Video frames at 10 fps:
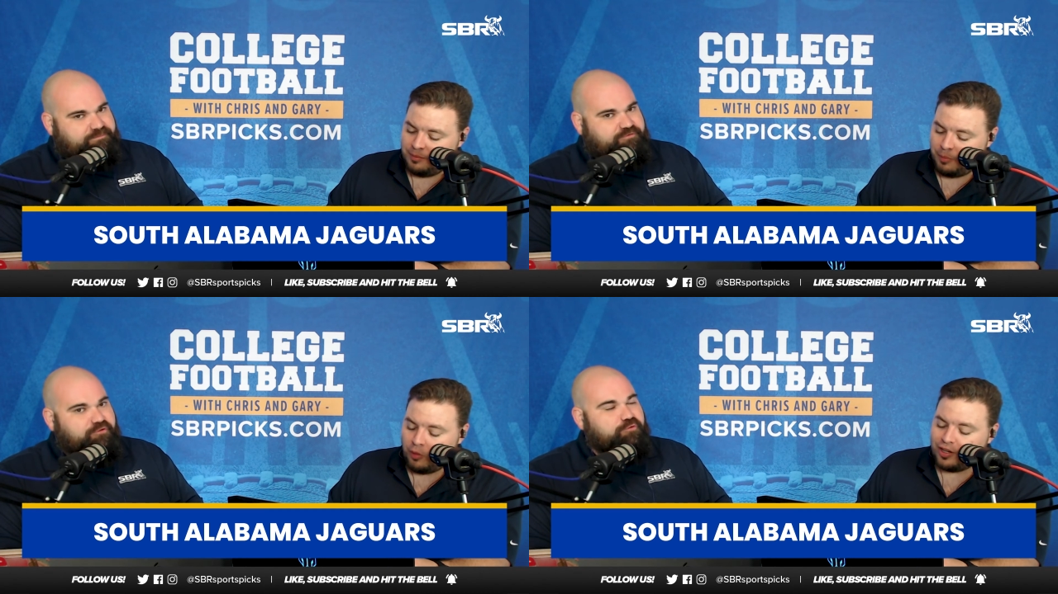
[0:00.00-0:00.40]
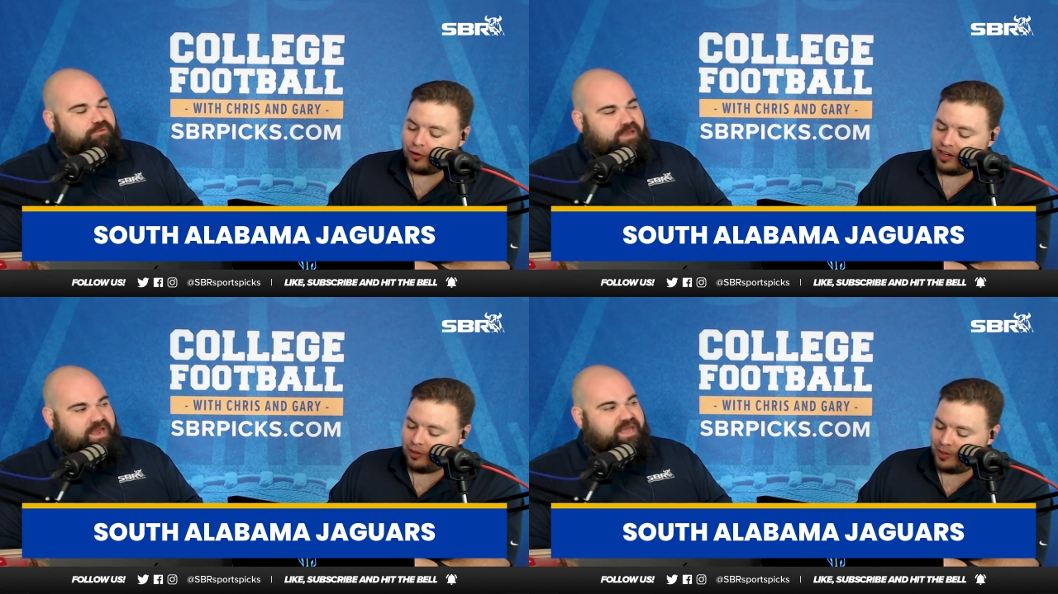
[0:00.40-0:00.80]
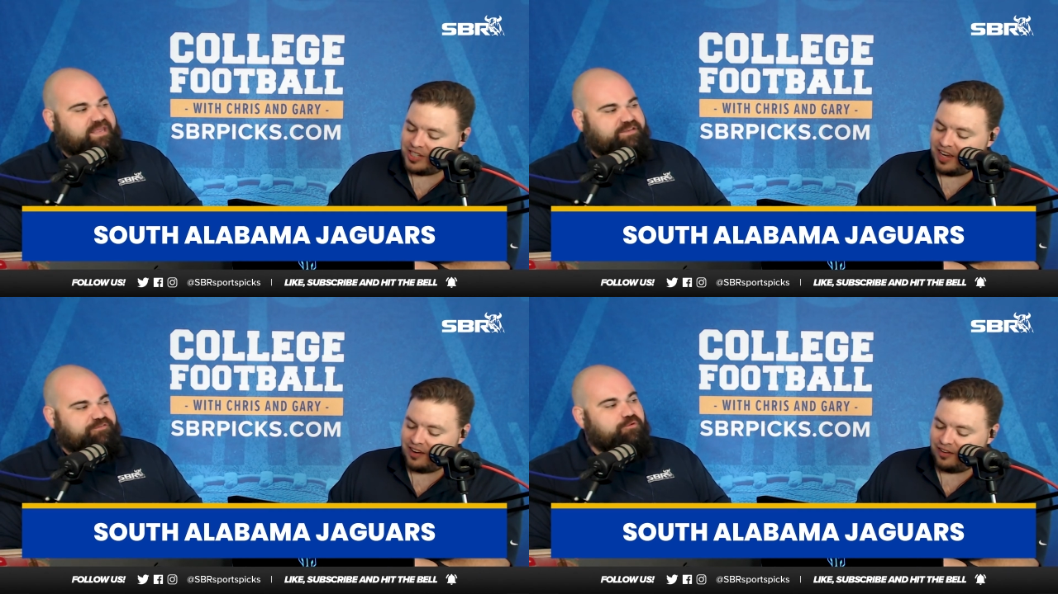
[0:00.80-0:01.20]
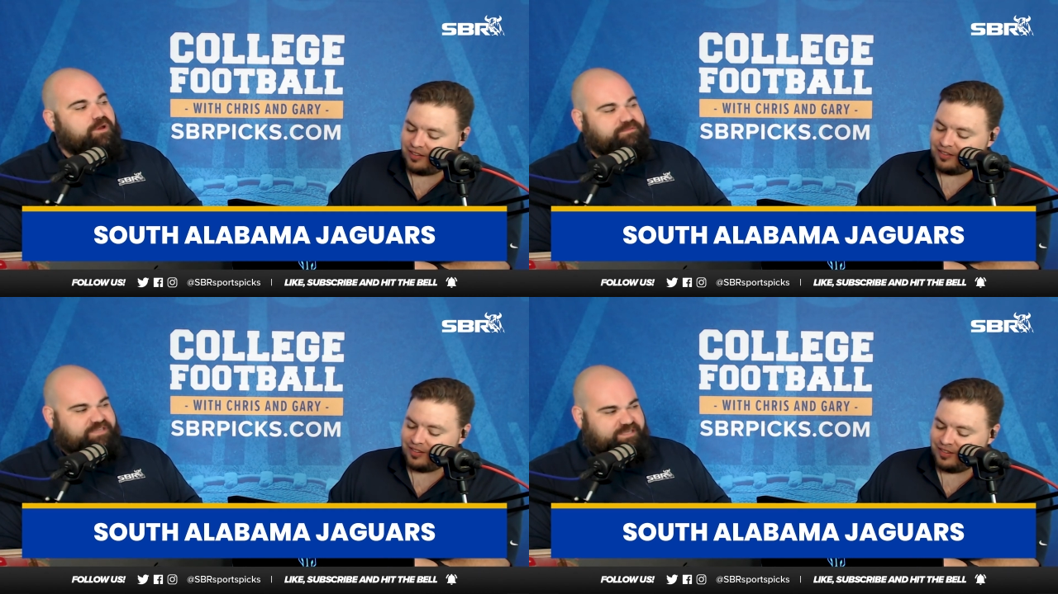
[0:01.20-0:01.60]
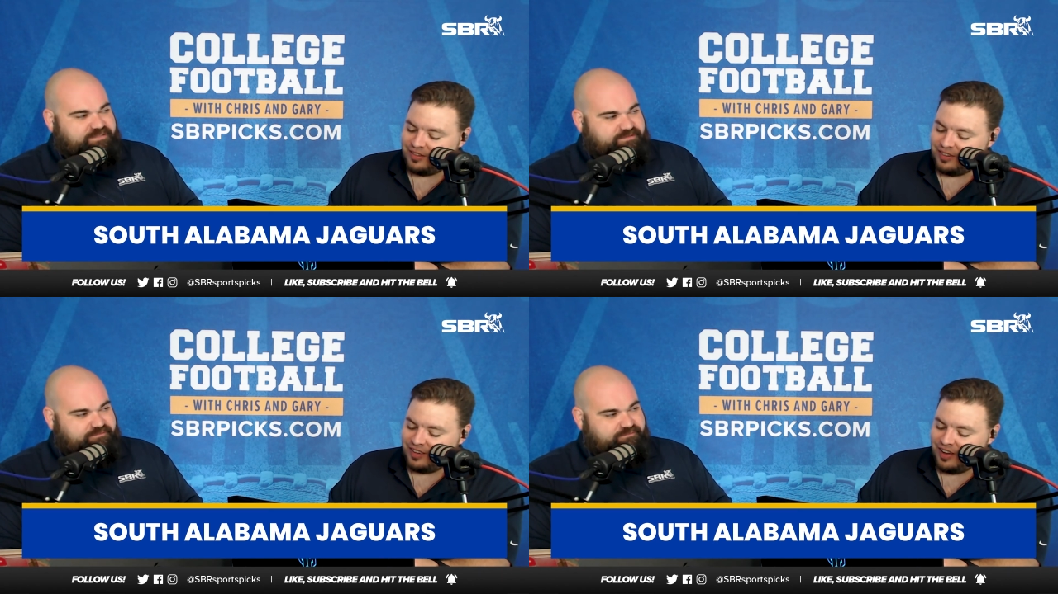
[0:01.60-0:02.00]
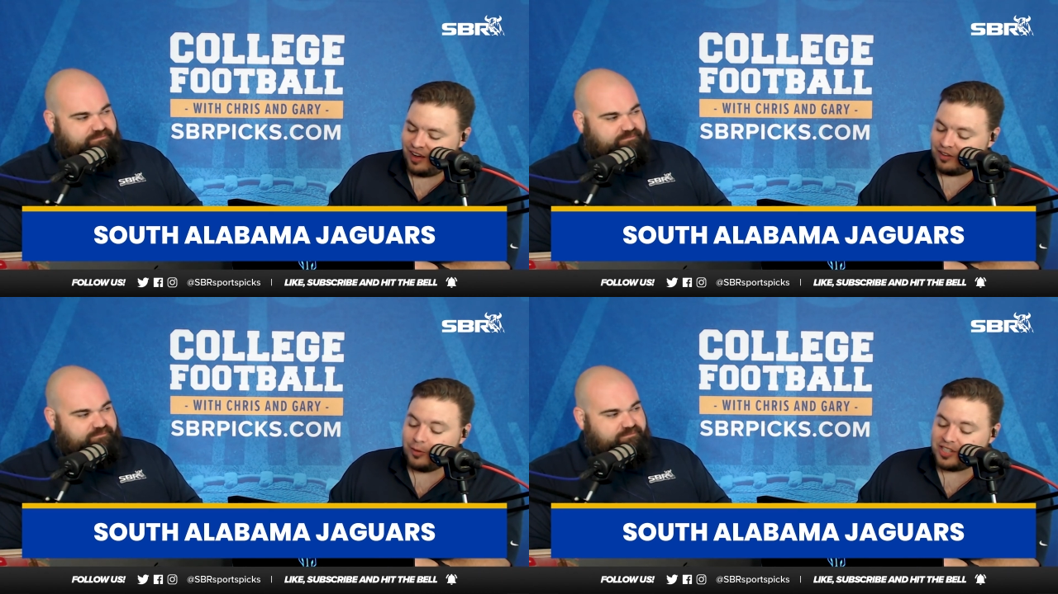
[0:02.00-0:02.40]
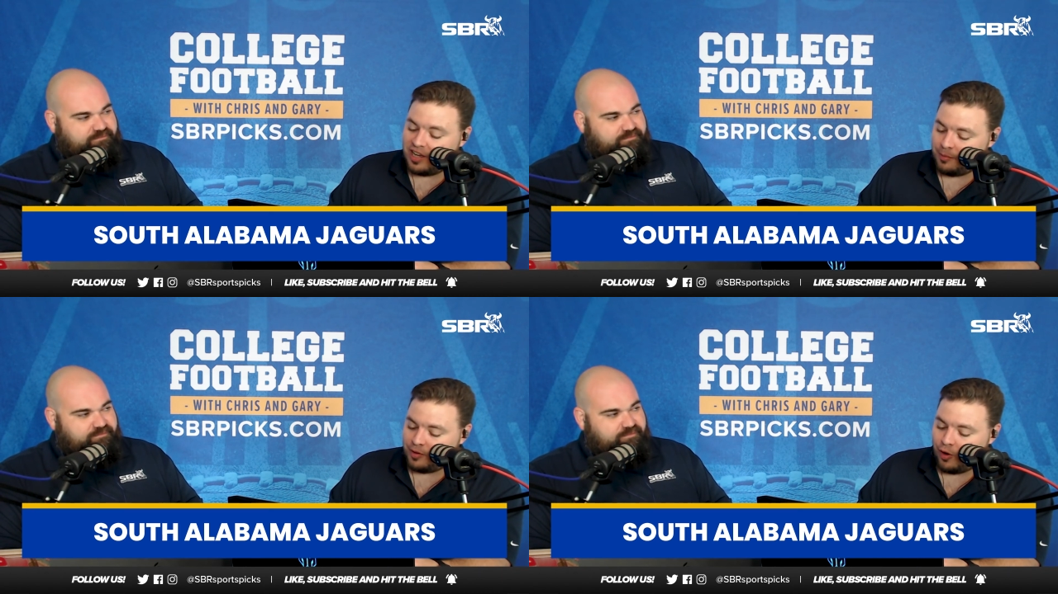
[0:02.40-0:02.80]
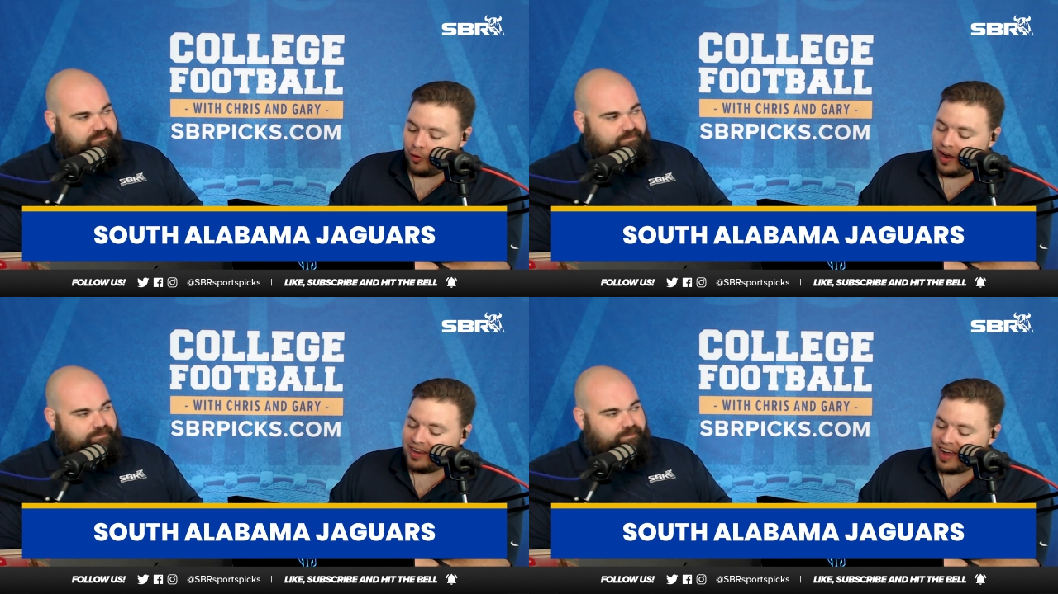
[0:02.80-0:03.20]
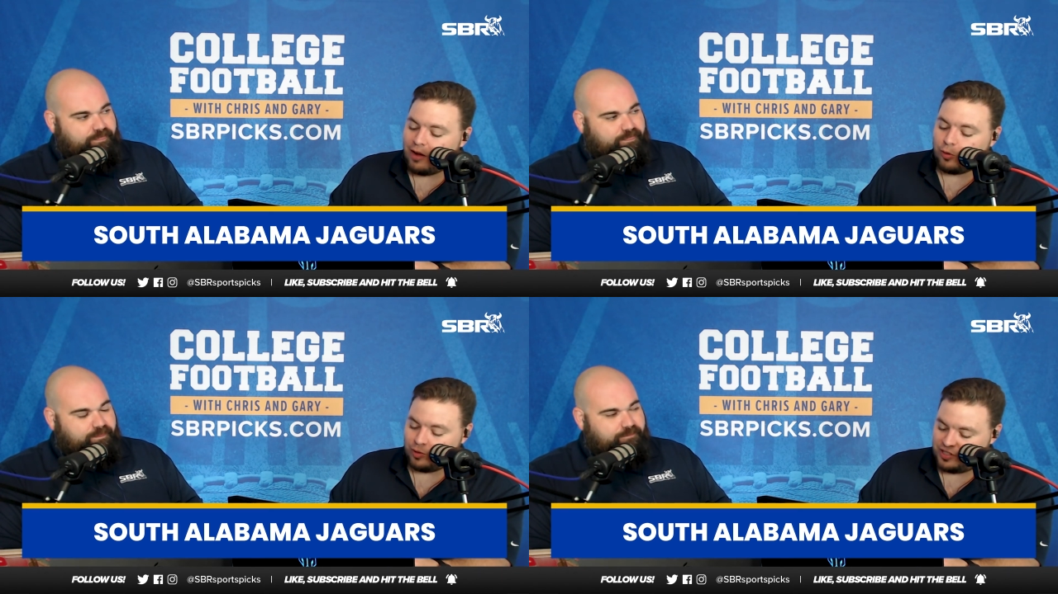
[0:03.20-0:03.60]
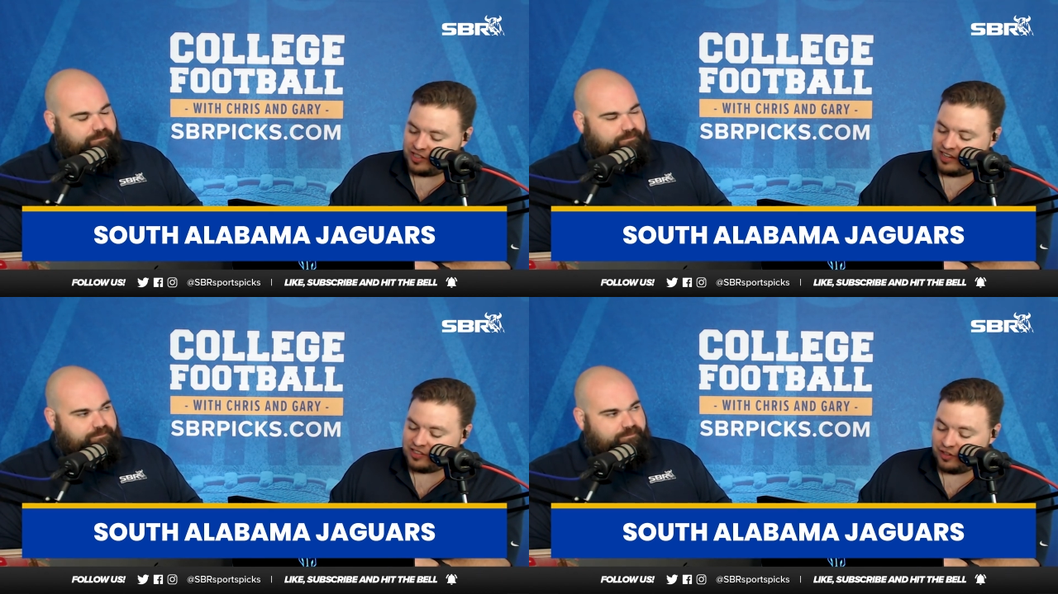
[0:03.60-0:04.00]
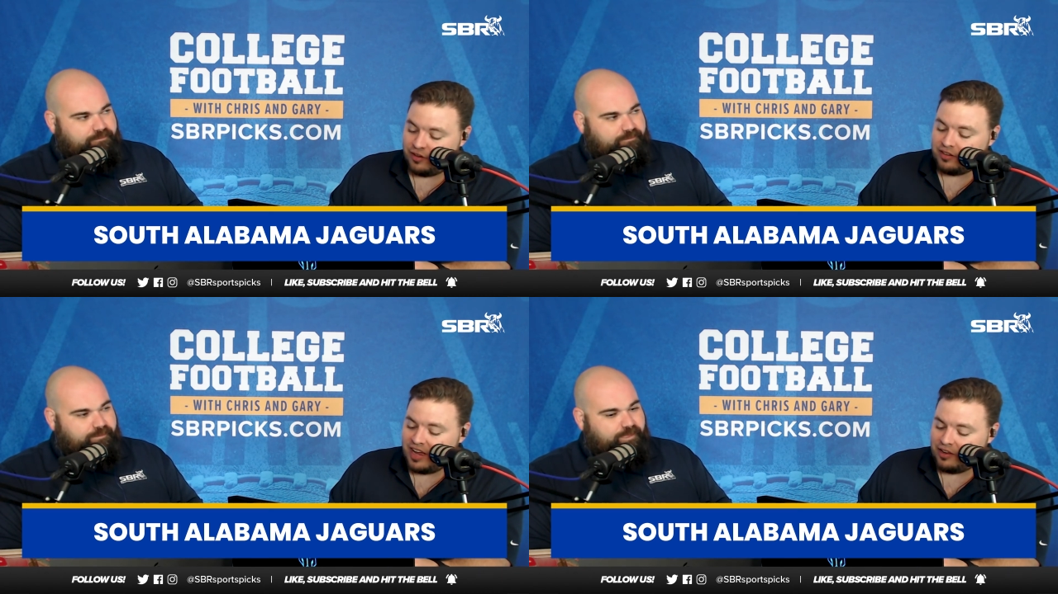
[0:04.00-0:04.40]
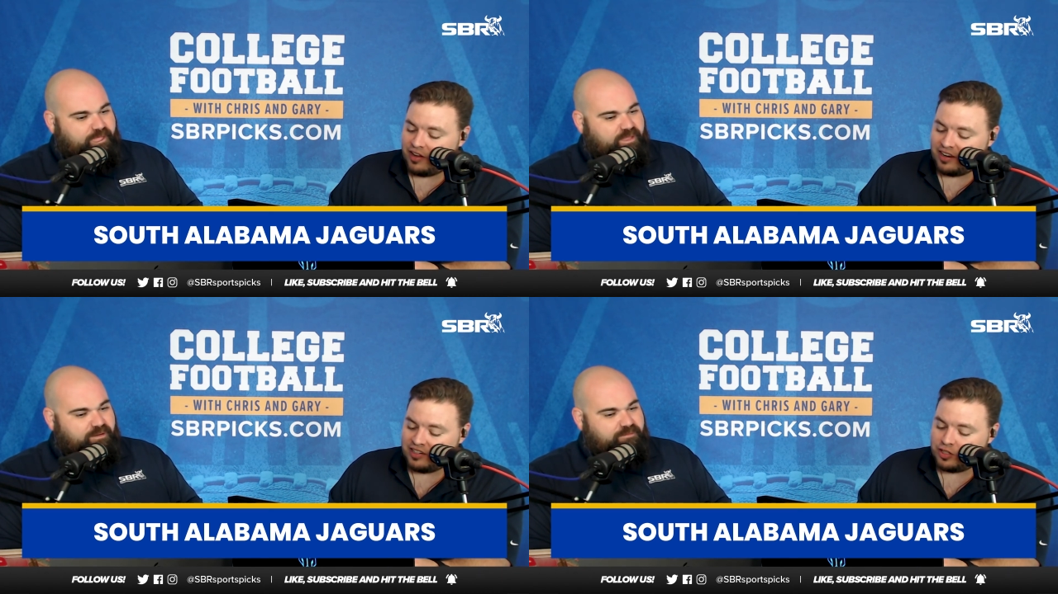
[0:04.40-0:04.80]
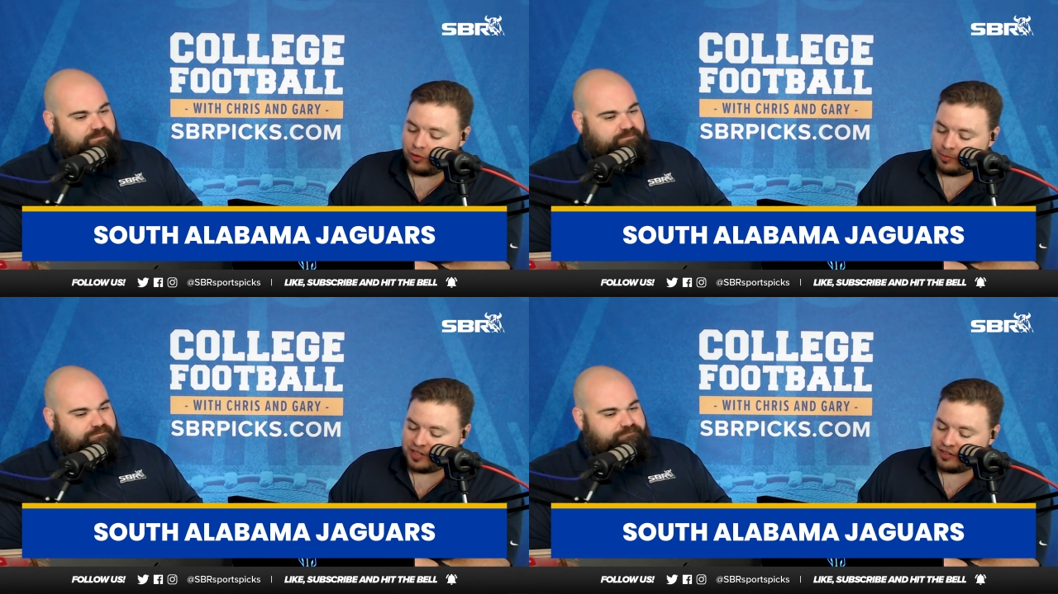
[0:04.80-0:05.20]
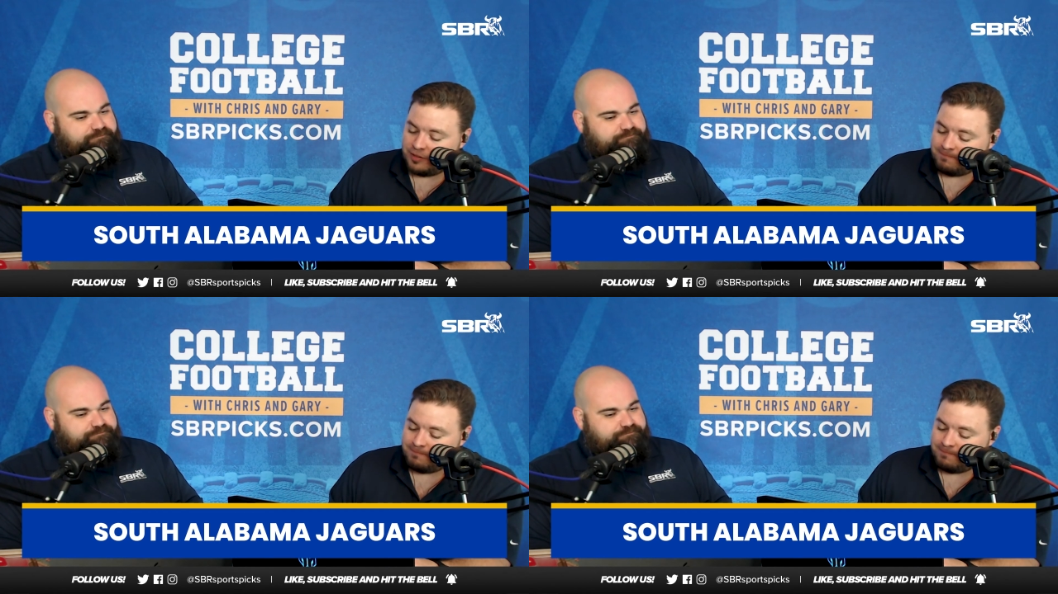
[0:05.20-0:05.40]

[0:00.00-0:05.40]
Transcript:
Speaker 1: Bowling Green. I got to get 2 upsets. Louisiana Monroe and Alcorn State. So you got to get 2 upsets.